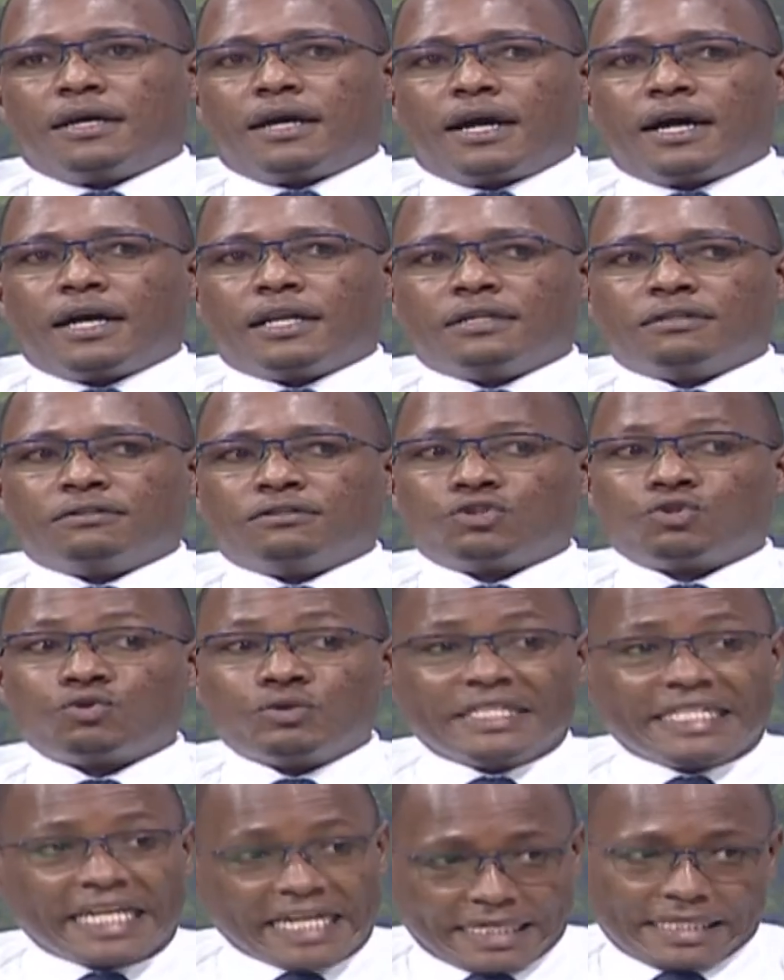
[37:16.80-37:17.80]
And to
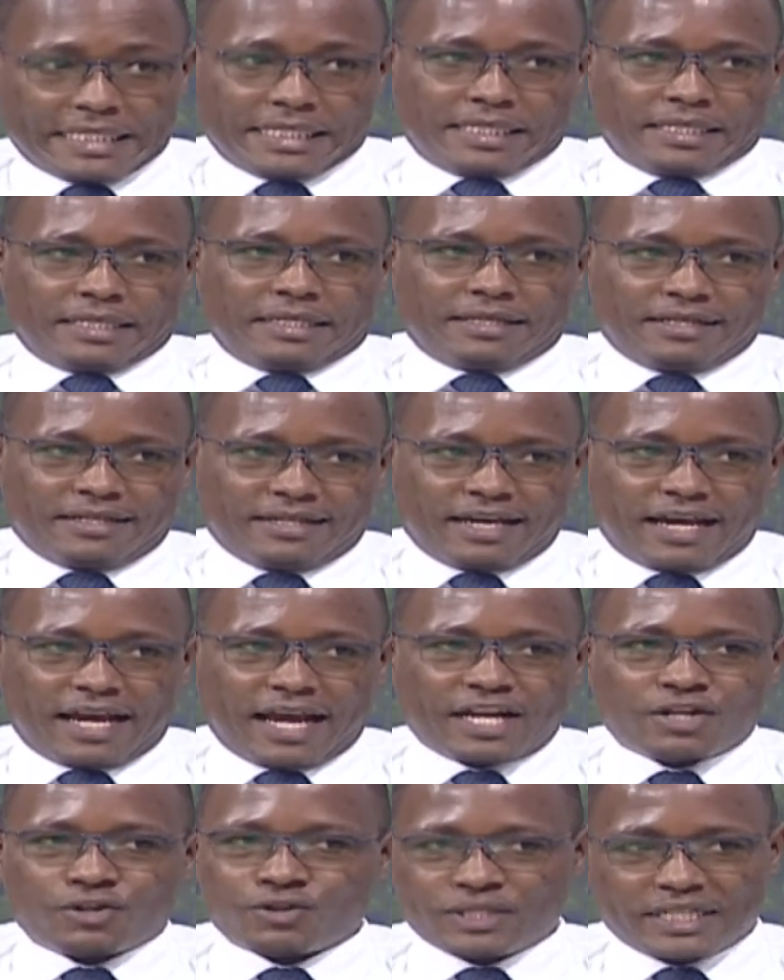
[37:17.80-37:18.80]
date,
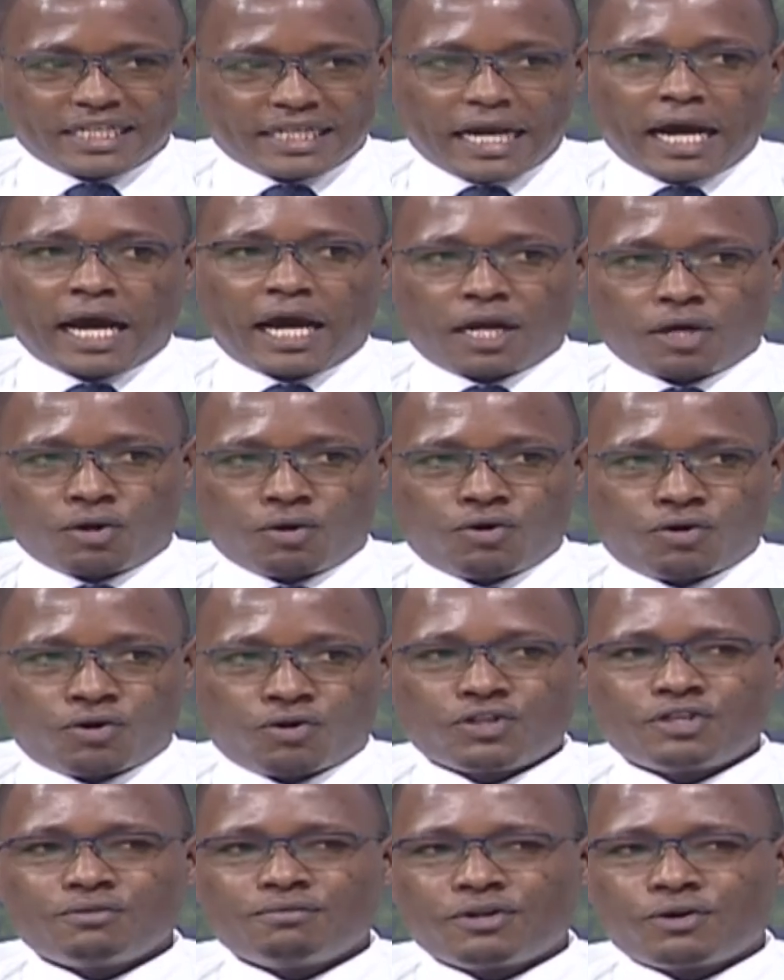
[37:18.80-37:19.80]
I don't take alcohol,
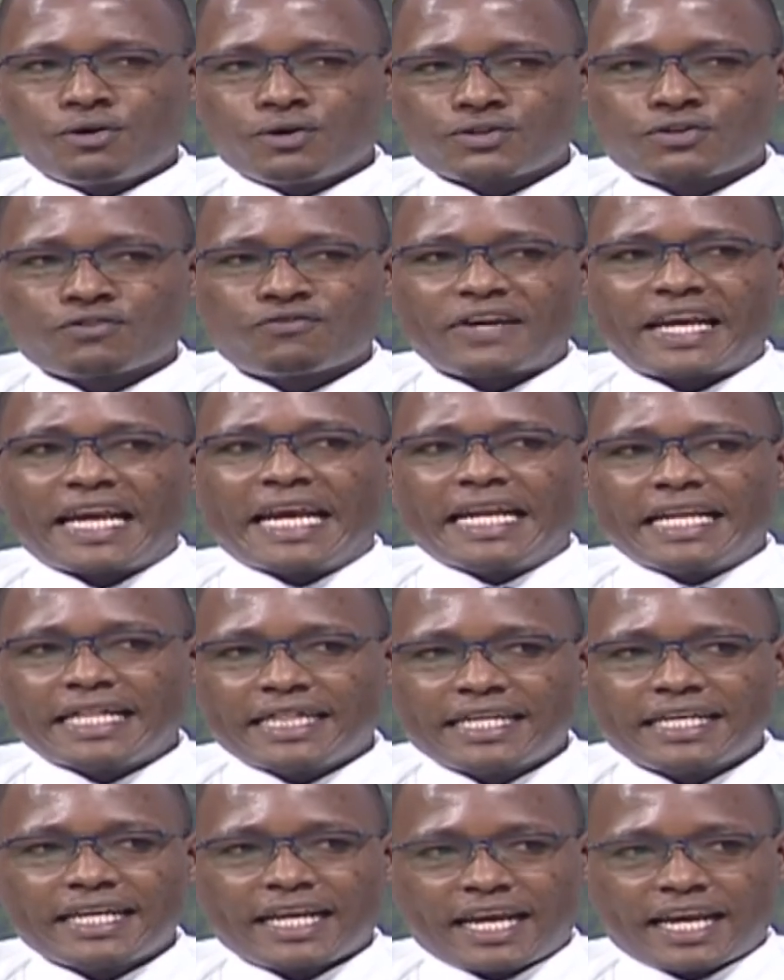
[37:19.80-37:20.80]
not because of
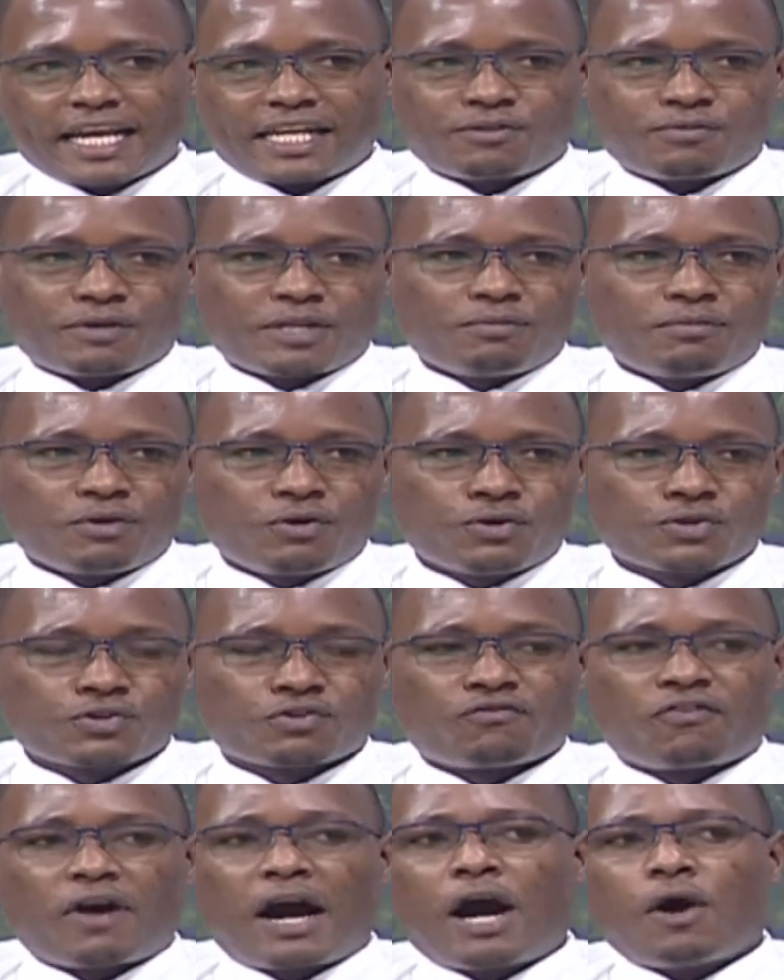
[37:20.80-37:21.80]
anything else, but because
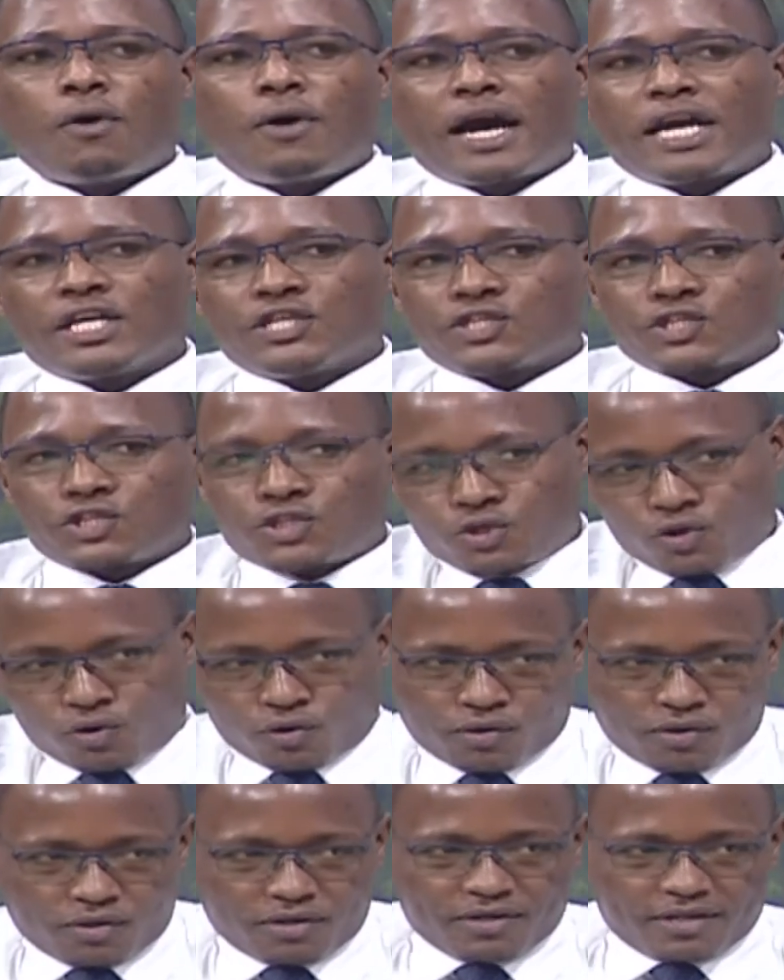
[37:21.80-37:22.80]
of how I saw
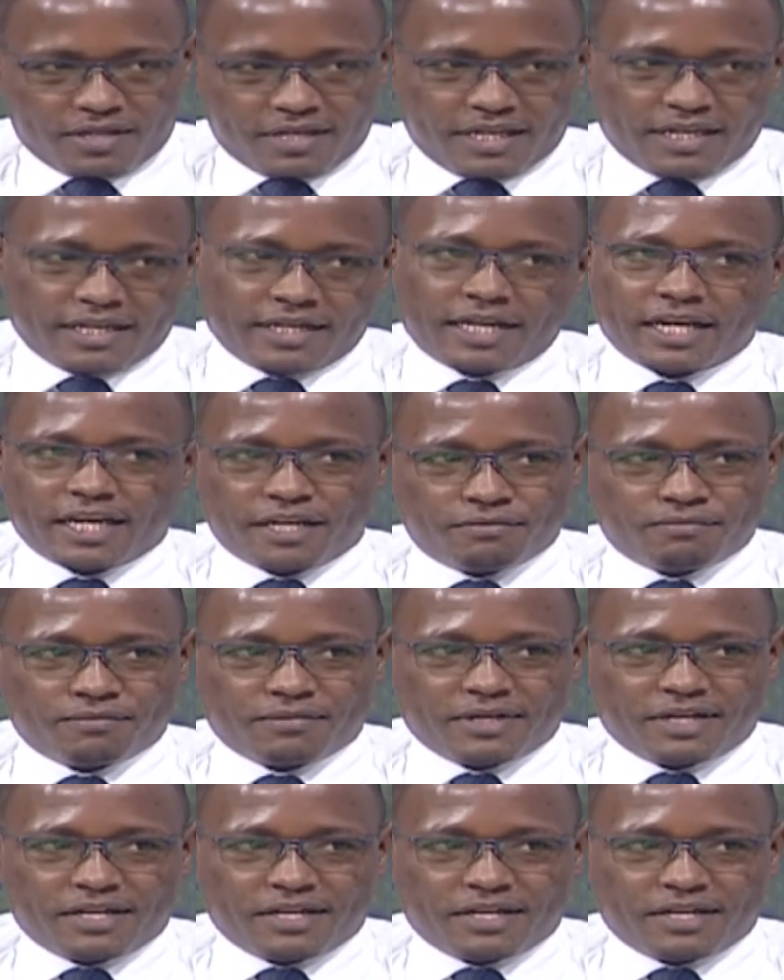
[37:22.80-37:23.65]
in him.